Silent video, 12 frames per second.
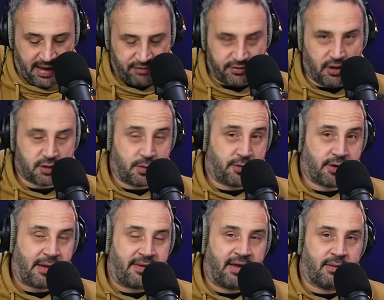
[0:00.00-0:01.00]
the have-nots, we were on
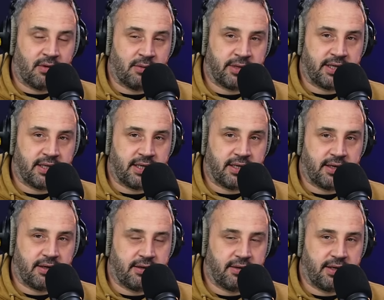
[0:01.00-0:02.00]
about that, weren't we, in the
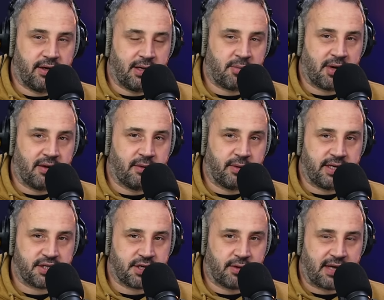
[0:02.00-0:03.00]
early part of the
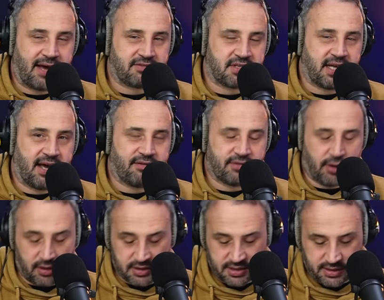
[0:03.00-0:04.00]
week show, the haves and the
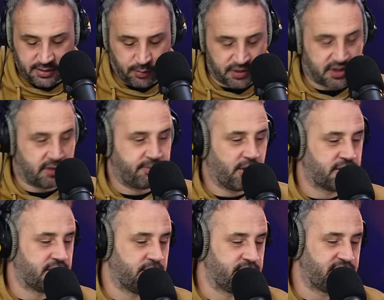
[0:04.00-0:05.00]
have-nots. The ones at the bottom,